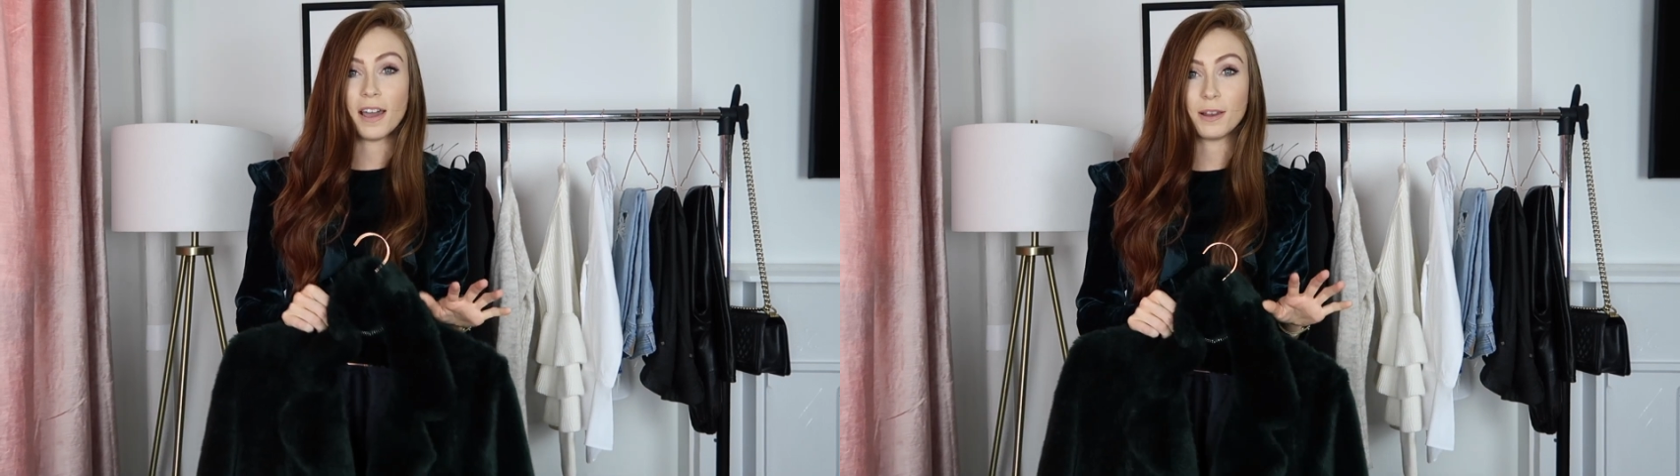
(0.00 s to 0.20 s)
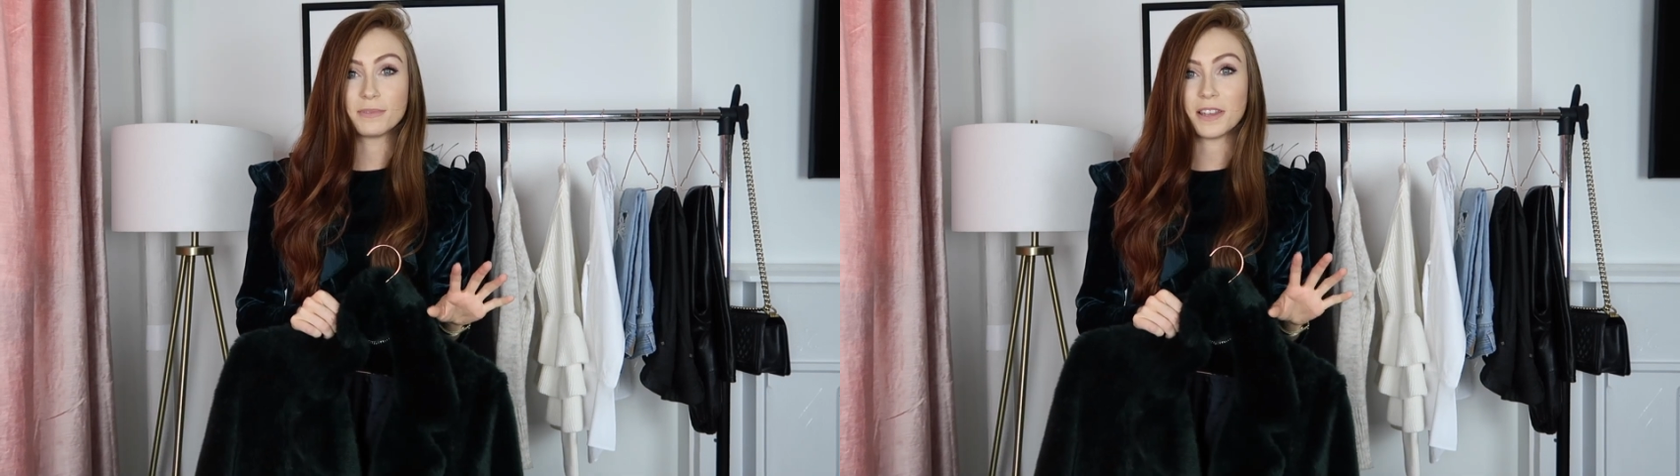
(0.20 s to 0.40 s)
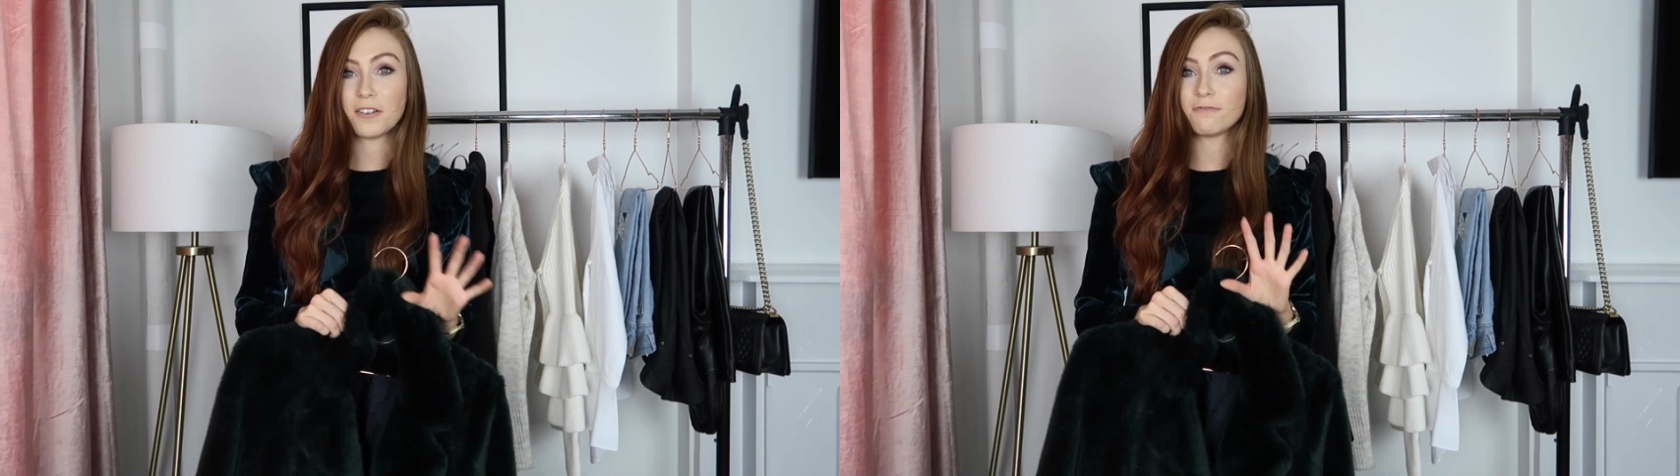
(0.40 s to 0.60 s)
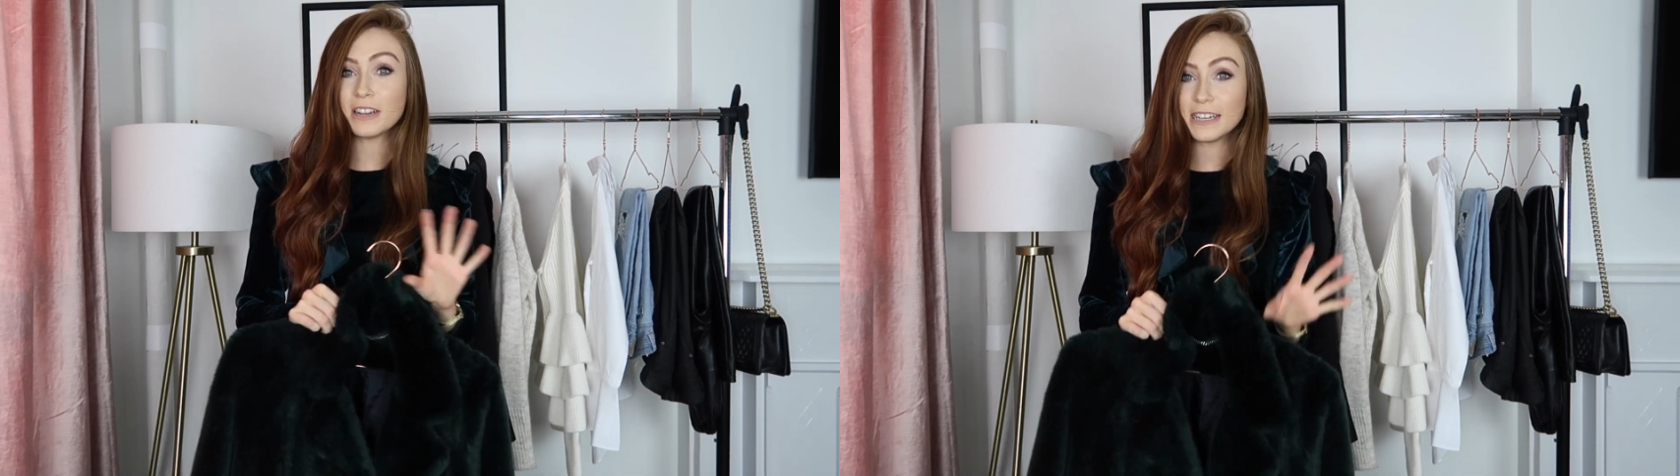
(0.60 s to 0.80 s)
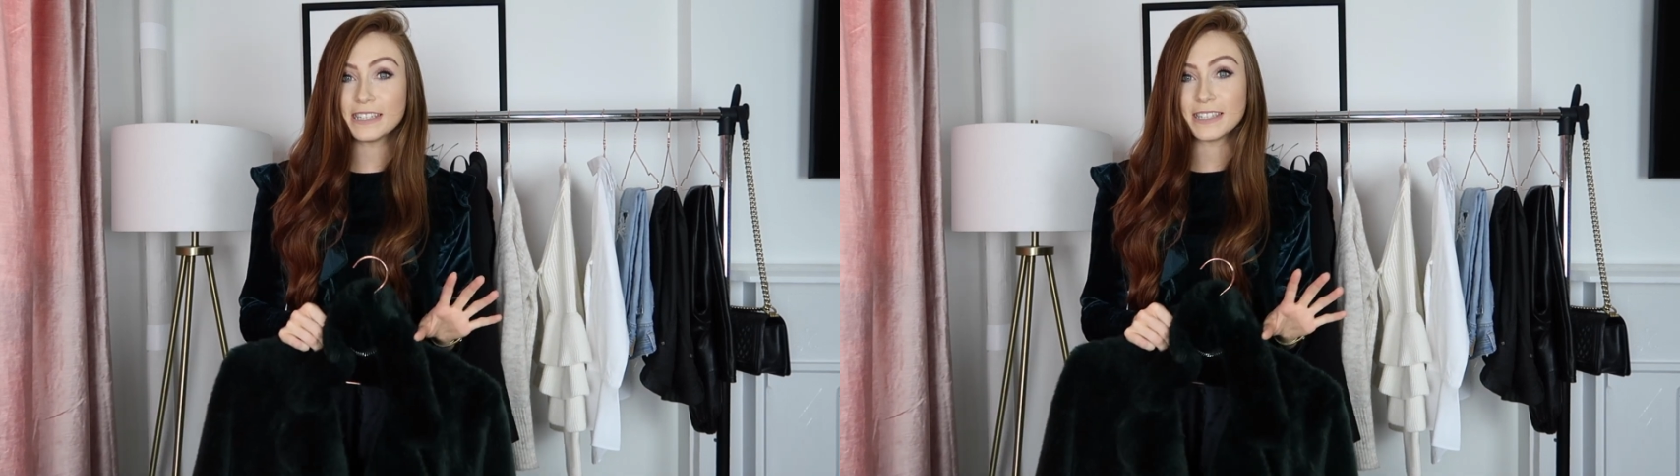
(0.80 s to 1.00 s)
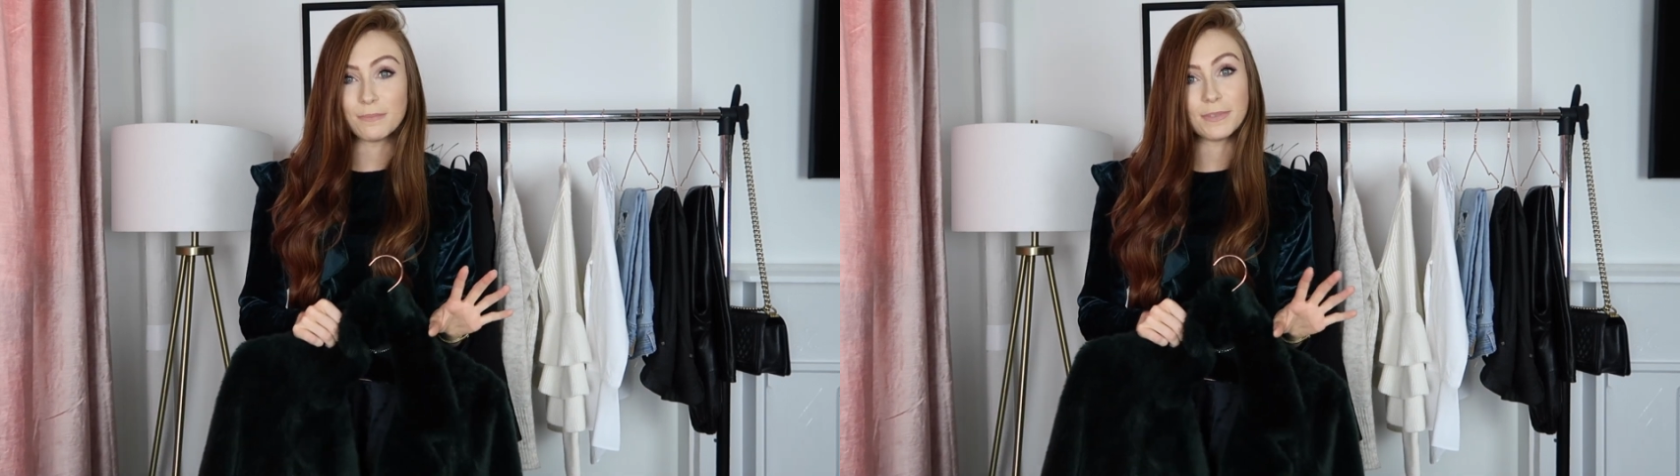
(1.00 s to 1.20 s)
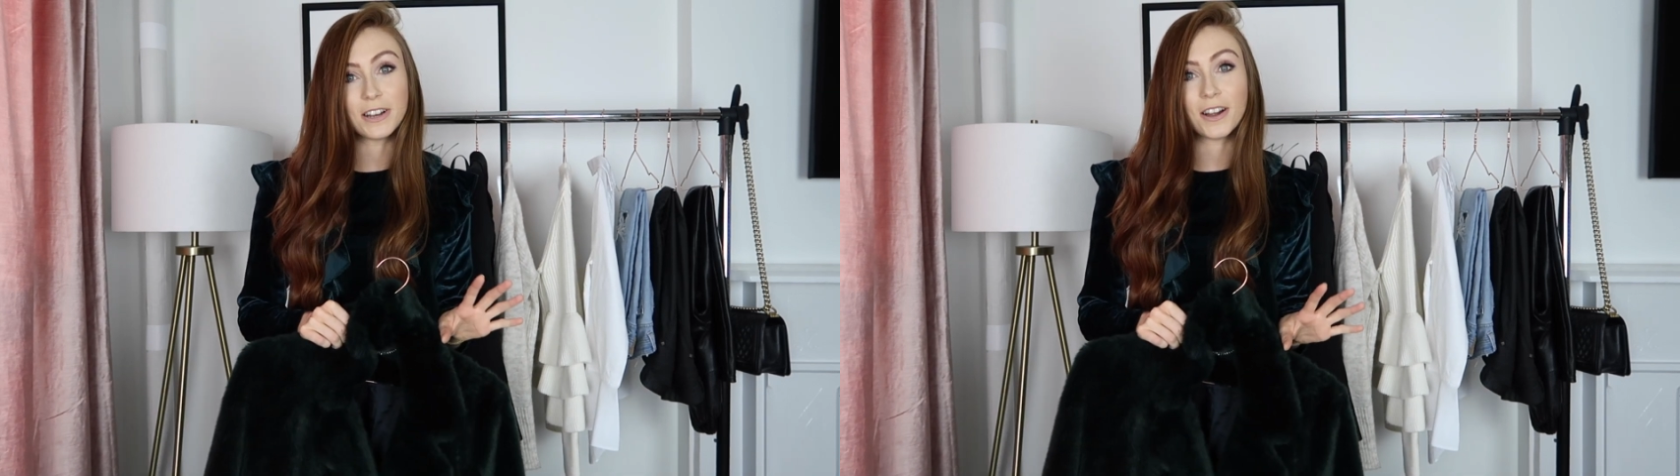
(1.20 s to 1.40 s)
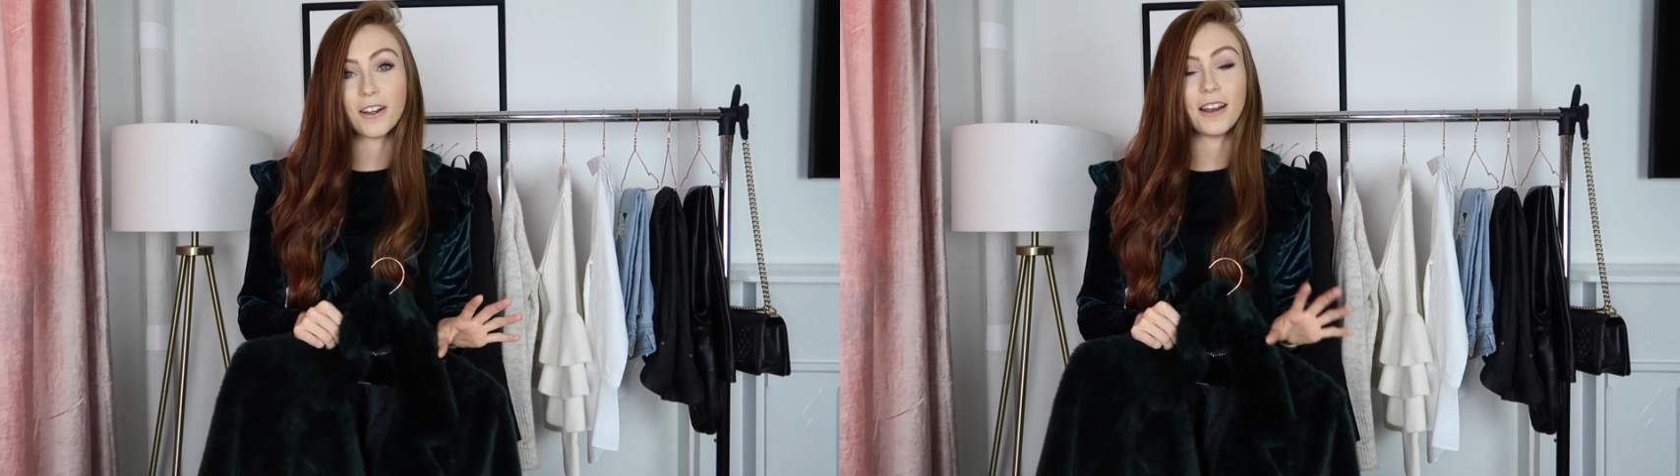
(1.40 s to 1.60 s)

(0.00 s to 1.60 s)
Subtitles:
items that are really similar,